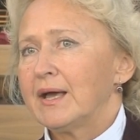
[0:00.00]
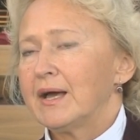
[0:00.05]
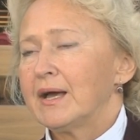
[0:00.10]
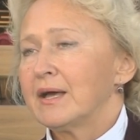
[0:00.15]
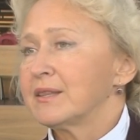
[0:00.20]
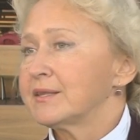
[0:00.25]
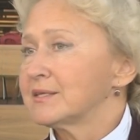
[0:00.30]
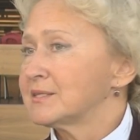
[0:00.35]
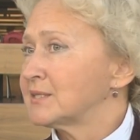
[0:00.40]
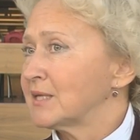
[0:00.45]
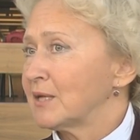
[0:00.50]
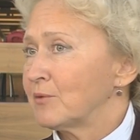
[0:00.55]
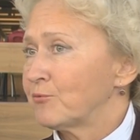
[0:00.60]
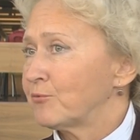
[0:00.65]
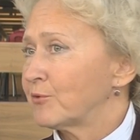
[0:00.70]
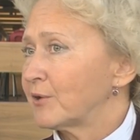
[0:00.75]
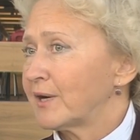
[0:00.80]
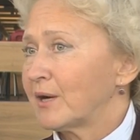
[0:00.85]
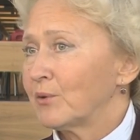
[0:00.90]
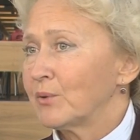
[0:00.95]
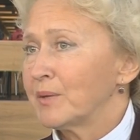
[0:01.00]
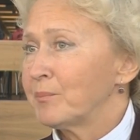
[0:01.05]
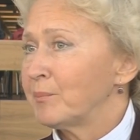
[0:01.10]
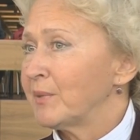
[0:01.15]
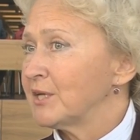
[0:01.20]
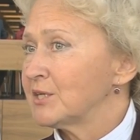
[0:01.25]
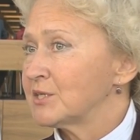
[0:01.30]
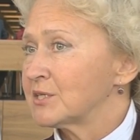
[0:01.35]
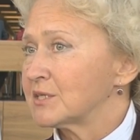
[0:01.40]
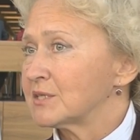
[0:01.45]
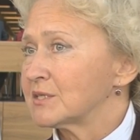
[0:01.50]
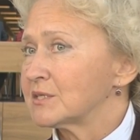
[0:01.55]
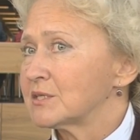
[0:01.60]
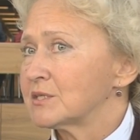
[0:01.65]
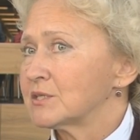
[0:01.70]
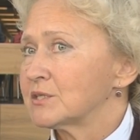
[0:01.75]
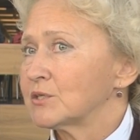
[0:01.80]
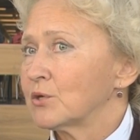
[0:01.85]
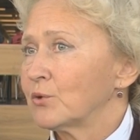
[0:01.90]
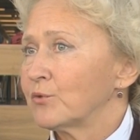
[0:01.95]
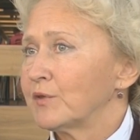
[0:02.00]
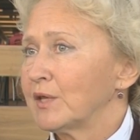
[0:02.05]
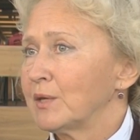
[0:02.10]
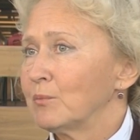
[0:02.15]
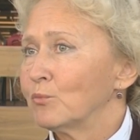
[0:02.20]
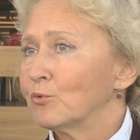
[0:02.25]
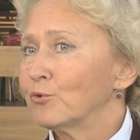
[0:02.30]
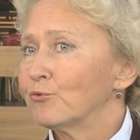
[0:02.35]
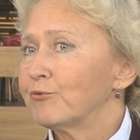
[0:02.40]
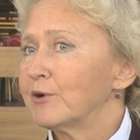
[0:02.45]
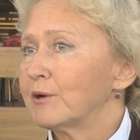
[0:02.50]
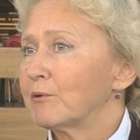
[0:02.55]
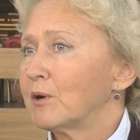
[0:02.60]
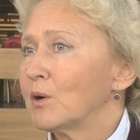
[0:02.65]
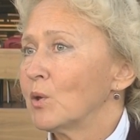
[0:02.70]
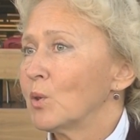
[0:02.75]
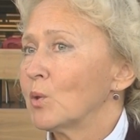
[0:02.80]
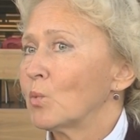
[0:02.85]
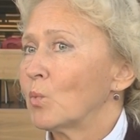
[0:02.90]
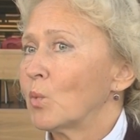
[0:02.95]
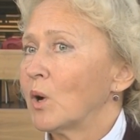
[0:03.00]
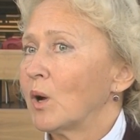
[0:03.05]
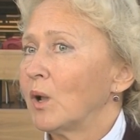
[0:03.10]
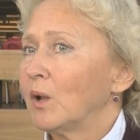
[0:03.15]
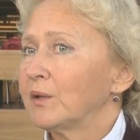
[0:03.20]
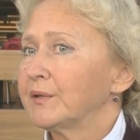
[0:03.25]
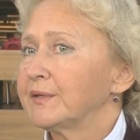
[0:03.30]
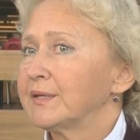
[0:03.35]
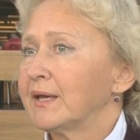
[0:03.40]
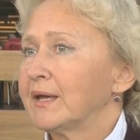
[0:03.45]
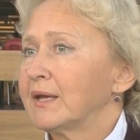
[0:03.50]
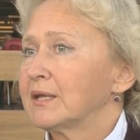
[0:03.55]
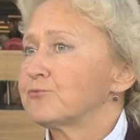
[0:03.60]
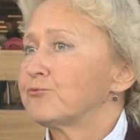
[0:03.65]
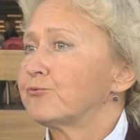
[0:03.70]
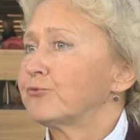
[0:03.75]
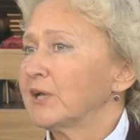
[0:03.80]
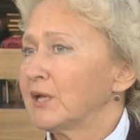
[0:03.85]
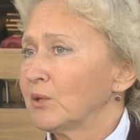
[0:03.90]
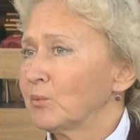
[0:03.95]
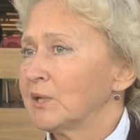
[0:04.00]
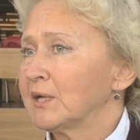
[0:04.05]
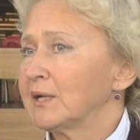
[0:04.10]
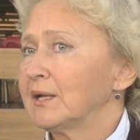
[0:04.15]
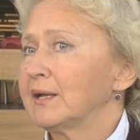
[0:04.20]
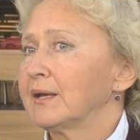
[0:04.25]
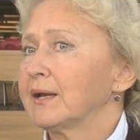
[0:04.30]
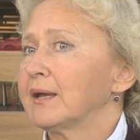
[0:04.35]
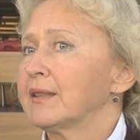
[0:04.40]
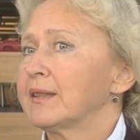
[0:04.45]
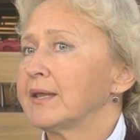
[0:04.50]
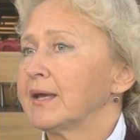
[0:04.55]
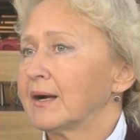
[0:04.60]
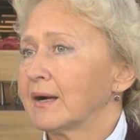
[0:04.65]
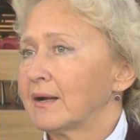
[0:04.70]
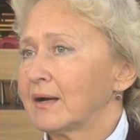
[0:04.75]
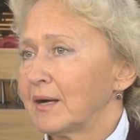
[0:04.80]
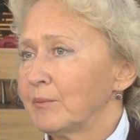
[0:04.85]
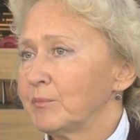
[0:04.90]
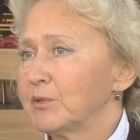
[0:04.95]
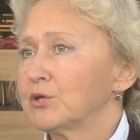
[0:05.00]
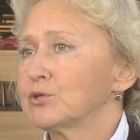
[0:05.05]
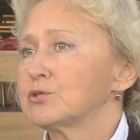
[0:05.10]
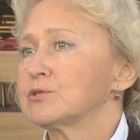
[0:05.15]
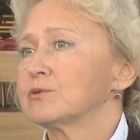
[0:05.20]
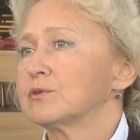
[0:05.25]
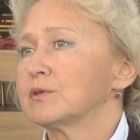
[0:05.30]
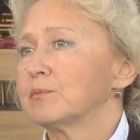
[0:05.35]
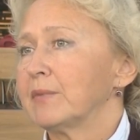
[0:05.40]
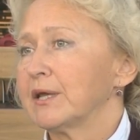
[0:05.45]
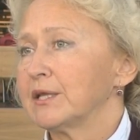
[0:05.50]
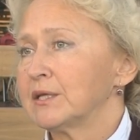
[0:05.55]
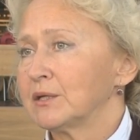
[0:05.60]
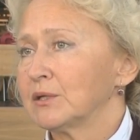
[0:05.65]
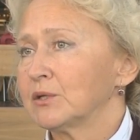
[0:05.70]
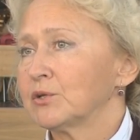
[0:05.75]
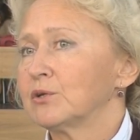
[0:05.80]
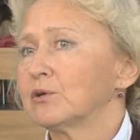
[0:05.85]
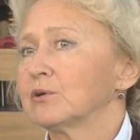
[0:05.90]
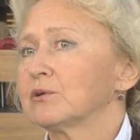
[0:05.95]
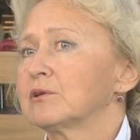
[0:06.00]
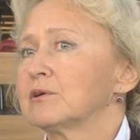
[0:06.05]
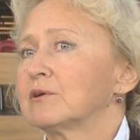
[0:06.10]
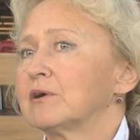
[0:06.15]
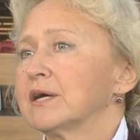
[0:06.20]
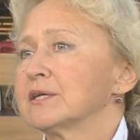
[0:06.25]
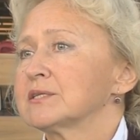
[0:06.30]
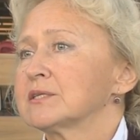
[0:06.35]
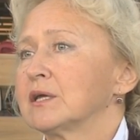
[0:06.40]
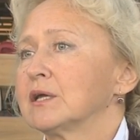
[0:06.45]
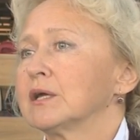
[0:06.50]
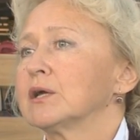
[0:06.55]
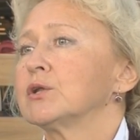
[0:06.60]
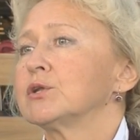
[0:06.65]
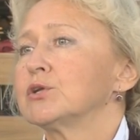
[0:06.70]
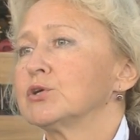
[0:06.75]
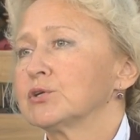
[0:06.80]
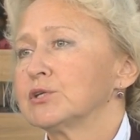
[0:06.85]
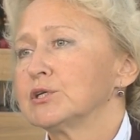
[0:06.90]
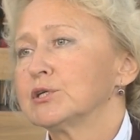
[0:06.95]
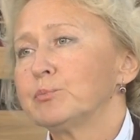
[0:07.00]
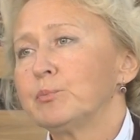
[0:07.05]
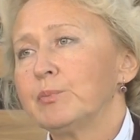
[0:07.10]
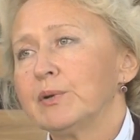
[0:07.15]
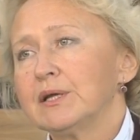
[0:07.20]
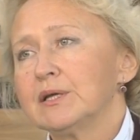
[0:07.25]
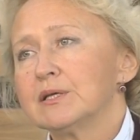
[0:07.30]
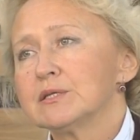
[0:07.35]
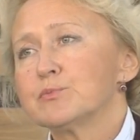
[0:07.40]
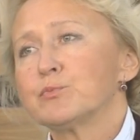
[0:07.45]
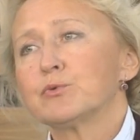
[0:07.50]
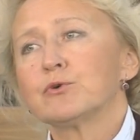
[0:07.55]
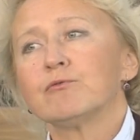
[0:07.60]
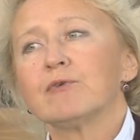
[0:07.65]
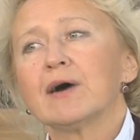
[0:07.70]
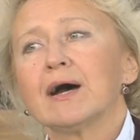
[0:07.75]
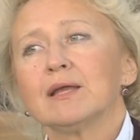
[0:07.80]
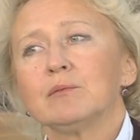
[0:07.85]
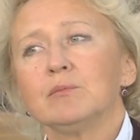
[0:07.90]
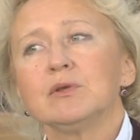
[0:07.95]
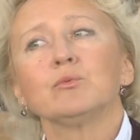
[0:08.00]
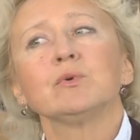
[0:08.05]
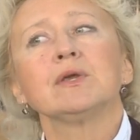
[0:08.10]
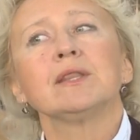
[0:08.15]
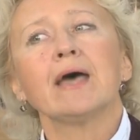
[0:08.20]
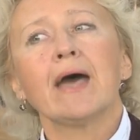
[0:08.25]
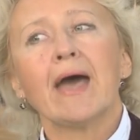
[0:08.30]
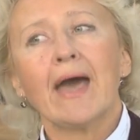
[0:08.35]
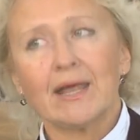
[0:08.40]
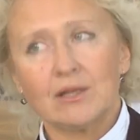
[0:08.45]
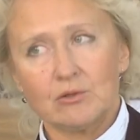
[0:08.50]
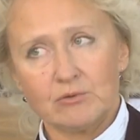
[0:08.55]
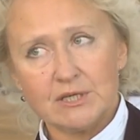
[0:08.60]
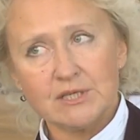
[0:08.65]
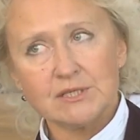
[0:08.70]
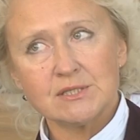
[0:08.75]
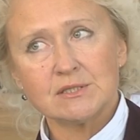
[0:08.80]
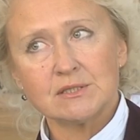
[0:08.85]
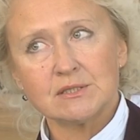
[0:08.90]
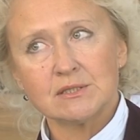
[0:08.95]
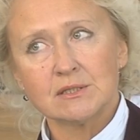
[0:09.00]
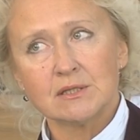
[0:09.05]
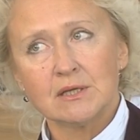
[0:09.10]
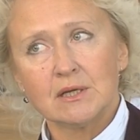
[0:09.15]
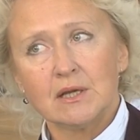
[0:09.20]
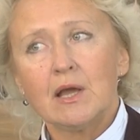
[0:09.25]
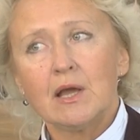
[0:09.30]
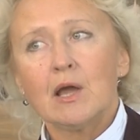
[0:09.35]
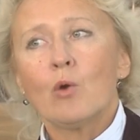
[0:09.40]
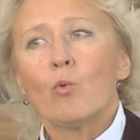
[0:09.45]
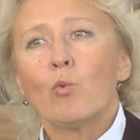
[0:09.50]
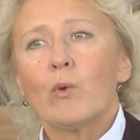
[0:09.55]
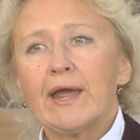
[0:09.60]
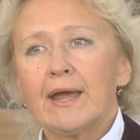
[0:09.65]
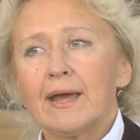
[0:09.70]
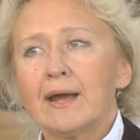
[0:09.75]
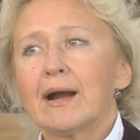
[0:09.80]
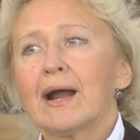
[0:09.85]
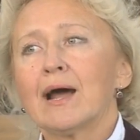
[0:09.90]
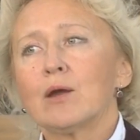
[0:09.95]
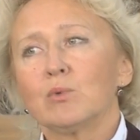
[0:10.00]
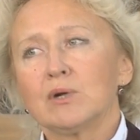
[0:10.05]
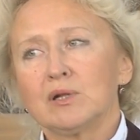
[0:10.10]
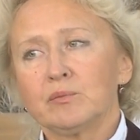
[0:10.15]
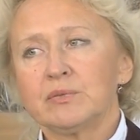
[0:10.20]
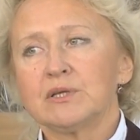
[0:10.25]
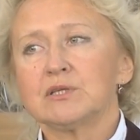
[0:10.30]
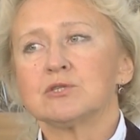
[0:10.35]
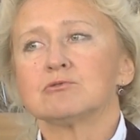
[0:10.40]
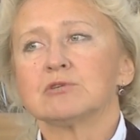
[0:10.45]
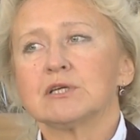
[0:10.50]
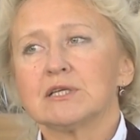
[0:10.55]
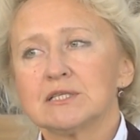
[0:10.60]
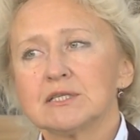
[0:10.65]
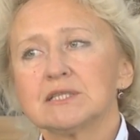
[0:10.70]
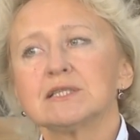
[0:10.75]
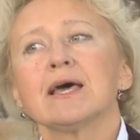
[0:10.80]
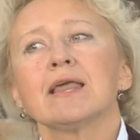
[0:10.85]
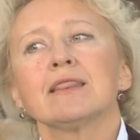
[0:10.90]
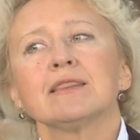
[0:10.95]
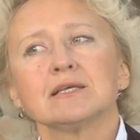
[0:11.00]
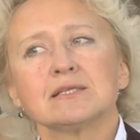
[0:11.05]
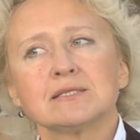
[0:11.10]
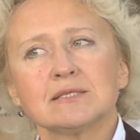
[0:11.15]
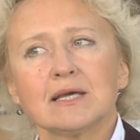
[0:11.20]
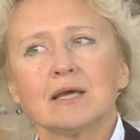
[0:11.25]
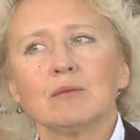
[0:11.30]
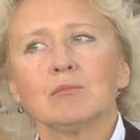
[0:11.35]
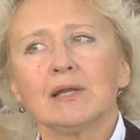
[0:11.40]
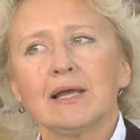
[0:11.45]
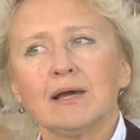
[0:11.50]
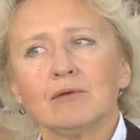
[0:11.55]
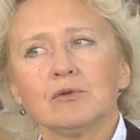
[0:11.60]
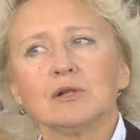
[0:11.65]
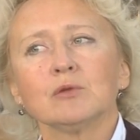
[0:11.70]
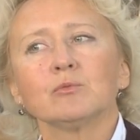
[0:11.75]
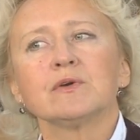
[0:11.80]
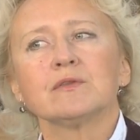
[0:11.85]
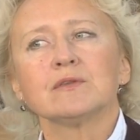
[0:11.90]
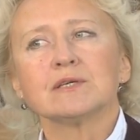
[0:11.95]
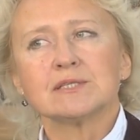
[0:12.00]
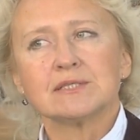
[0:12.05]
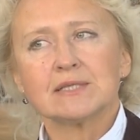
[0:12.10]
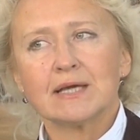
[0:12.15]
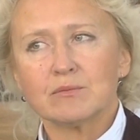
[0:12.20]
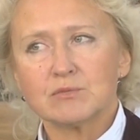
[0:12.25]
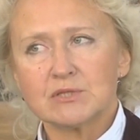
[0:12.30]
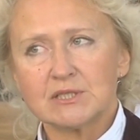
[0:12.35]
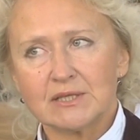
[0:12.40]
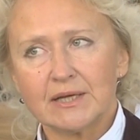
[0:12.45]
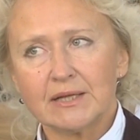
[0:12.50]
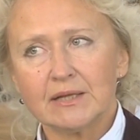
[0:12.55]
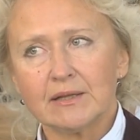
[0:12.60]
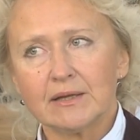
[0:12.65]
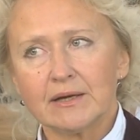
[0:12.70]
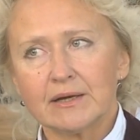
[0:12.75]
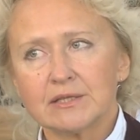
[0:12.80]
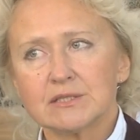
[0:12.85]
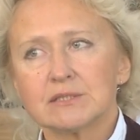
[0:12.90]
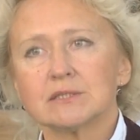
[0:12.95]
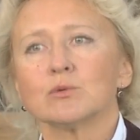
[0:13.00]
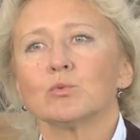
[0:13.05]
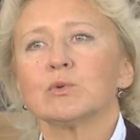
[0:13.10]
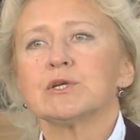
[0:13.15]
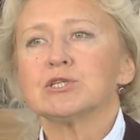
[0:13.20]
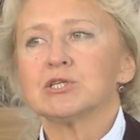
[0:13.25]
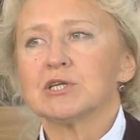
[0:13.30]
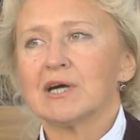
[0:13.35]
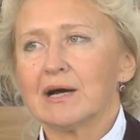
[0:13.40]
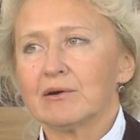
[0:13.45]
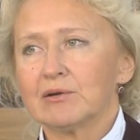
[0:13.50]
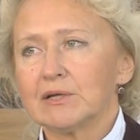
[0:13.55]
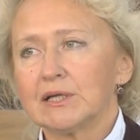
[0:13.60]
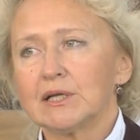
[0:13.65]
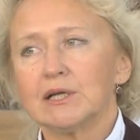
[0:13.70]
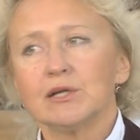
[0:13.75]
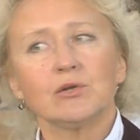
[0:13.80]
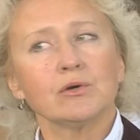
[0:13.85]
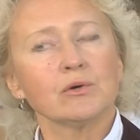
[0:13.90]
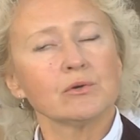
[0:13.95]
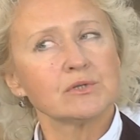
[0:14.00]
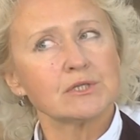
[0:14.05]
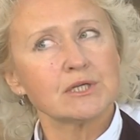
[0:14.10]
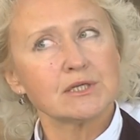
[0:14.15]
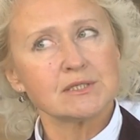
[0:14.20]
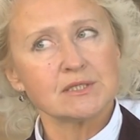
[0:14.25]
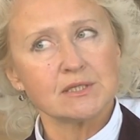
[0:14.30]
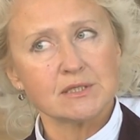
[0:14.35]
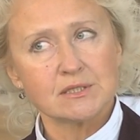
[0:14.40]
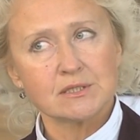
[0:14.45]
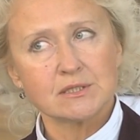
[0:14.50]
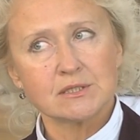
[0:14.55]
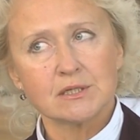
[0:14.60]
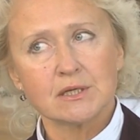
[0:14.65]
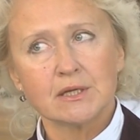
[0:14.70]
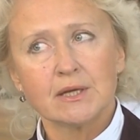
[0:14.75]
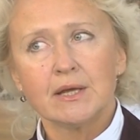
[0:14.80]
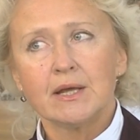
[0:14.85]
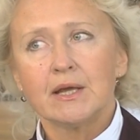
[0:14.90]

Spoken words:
The same for our patients. So they move around the world, and frequently they are coming to the medical doctor asking, "Doctor, please provide me with the address where I will be treated at the same level with the same standards," which currently don't exist.